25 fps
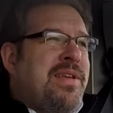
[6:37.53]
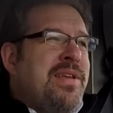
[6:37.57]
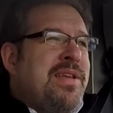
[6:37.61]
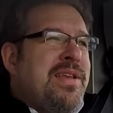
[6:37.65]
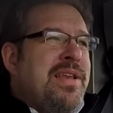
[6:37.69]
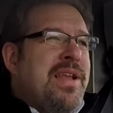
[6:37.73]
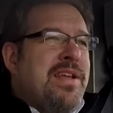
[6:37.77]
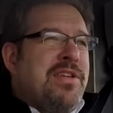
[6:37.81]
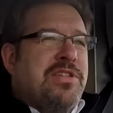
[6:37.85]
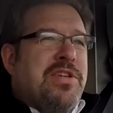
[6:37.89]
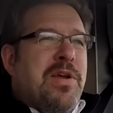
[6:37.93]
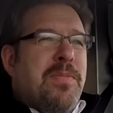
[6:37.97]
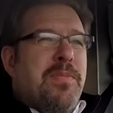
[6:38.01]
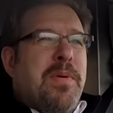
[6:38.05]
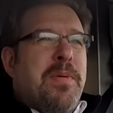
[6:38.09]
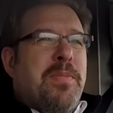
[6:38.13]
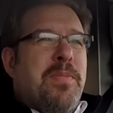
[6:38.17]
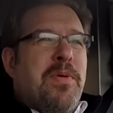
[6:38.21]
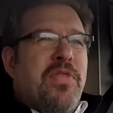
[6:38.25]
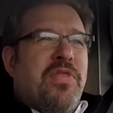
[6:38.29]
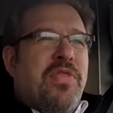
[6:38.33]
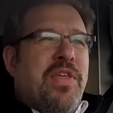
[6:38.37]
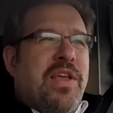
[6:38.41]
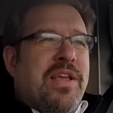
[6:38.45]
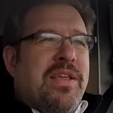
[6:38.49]
Now, some
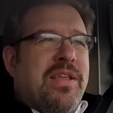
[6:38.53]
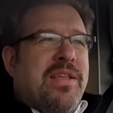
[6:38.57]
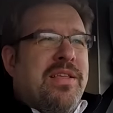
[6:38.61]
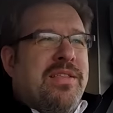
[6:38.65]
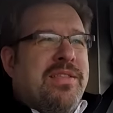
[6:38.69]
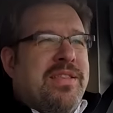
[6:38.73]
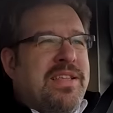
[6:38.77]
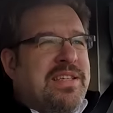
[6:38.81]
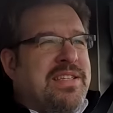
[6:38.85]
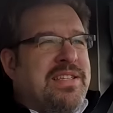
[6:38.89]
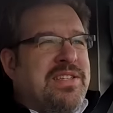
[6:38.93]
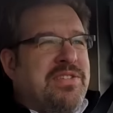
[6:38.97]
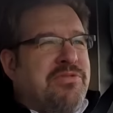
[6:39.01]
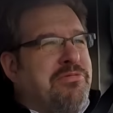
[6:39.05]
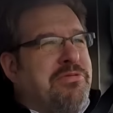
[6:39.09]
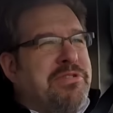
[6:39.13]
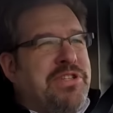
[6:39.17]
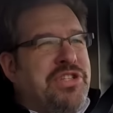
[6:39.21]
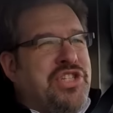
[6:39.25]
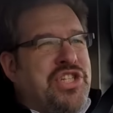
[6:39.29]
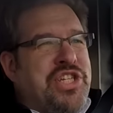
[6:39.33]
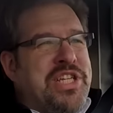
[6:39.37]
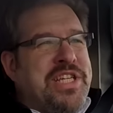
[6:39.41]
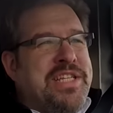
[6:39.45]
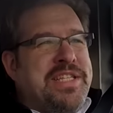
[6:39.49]
people think this is real
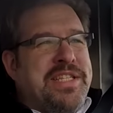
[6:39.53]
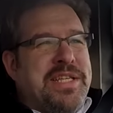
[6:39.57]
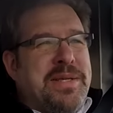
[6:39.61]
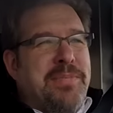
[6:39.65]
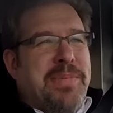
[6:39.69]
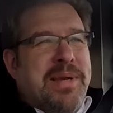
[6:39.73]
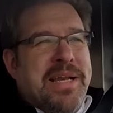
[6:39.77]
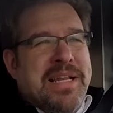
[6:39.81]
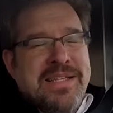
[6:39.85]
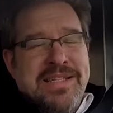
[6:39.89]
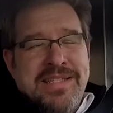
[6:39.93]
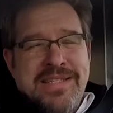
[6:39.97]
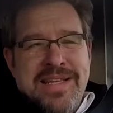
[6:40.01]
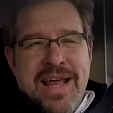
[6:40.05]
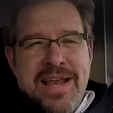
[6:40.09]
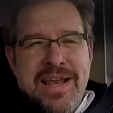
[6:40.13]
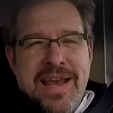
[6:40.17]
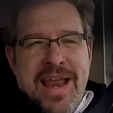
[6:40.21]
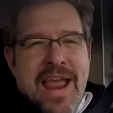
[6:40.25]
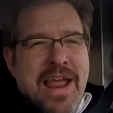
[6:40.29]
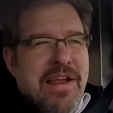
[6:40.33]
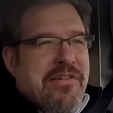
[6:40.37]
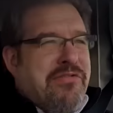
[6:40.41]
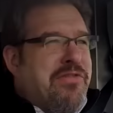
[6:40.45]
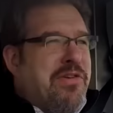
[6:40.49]
cheesy, but it's done
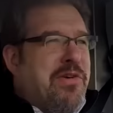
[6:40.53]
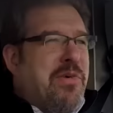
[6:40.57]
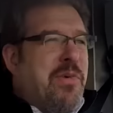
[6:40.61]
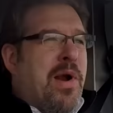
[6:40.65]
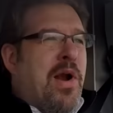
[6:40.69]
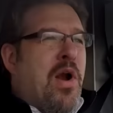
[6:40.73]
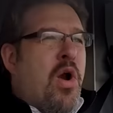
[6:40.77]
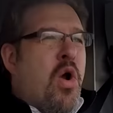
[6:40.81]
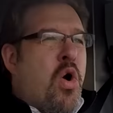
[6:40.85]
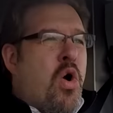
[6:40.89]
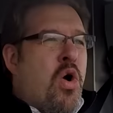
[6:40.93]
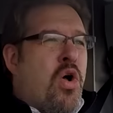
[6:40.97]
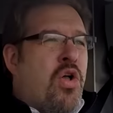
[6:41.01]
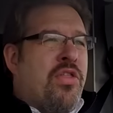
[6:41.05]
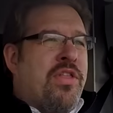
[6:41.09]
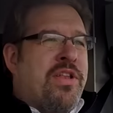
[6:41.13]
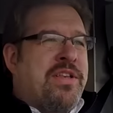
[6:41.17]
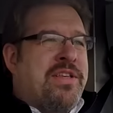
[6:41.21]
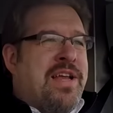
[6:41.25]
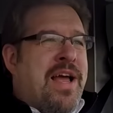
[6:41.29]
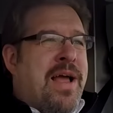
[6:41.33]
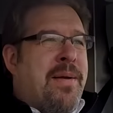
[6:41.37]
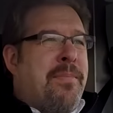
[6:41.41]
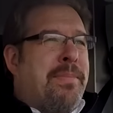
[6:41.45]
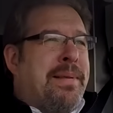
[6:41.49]
everywhere all the
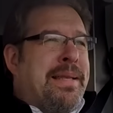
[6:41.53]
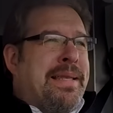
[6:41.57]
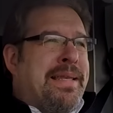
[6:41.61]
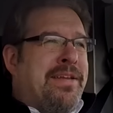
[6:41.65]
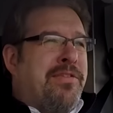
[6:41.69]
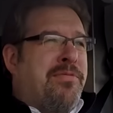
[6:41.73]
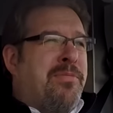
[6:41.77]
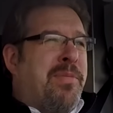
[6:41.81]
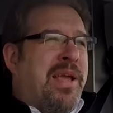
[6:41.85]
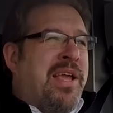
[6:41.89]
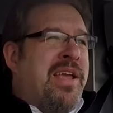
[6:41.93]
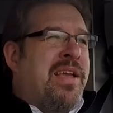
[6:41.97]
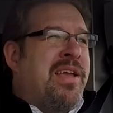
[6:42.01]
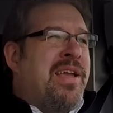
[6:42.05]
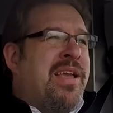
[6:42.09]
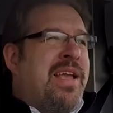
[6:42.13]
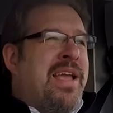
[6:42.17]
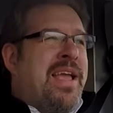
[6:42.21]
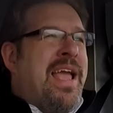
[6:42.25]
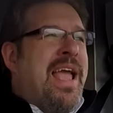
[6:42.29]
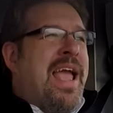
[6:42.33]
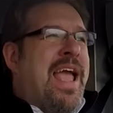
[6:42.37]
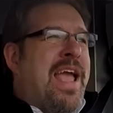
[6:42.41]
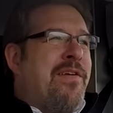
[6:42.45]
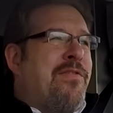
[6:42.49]
time. Believe me,
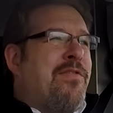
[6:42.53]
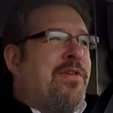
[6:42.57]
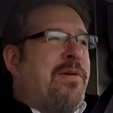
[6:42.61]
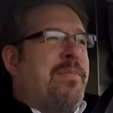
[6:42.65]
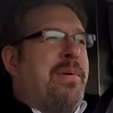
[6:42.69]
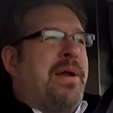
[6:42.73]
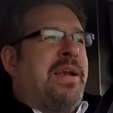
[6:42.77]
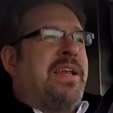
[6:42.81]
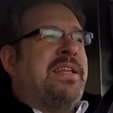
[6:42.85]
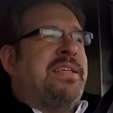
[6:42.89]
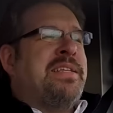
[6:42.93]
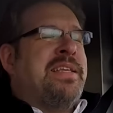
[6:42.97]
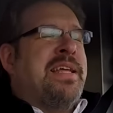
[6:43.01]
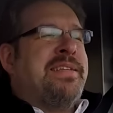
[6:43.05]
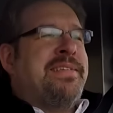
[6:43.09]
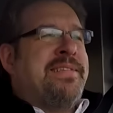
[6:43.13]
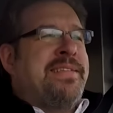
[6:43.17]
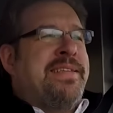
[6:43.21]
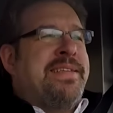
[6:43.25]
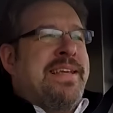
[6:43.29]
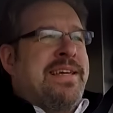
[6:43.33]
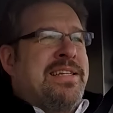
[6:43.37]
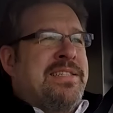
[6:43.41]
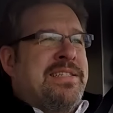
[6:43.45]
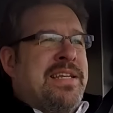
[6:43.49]
everybody
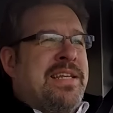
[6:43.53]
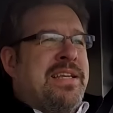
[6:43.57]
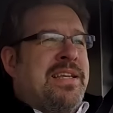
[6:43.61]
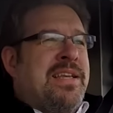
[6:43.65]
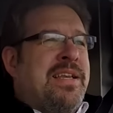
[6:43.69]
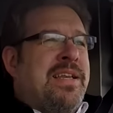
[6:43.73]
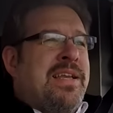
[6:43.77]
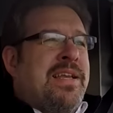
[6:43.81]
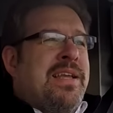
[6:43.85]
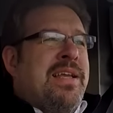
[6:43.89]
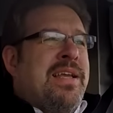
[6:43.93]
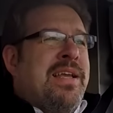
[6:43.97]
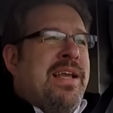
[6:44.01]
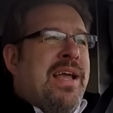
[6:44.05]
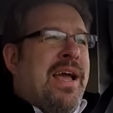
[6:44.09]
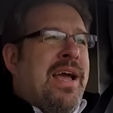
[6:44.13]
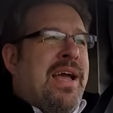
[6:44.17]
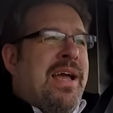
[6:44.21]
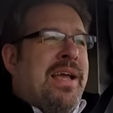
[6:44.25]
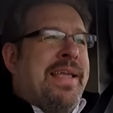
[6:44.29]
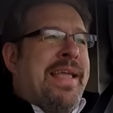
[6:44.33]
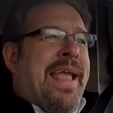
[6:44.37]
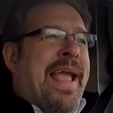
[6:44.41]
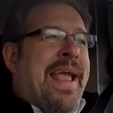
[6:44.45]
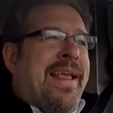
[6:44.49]
that does it,
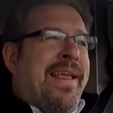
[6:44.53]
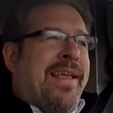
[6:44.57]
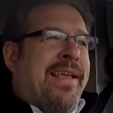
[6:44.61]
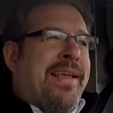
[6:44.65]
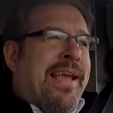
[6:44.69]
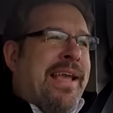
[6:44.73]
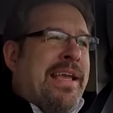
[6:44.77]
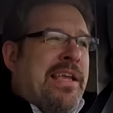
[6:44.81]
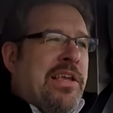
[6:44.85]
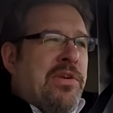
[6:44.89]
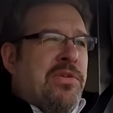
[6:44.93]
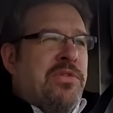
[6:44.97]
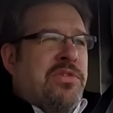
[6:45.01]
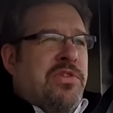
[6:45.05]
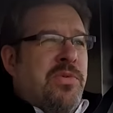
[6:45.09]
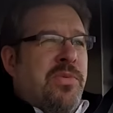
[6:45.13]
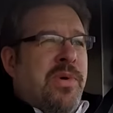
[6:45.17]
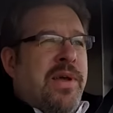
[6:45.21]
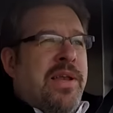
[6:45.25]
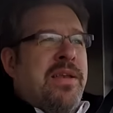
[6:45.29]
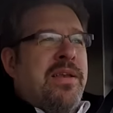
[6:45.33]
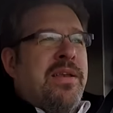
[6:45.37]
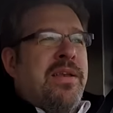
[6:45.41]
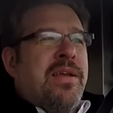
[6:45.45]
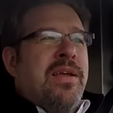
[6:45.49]
get used to
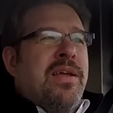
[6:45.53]
it.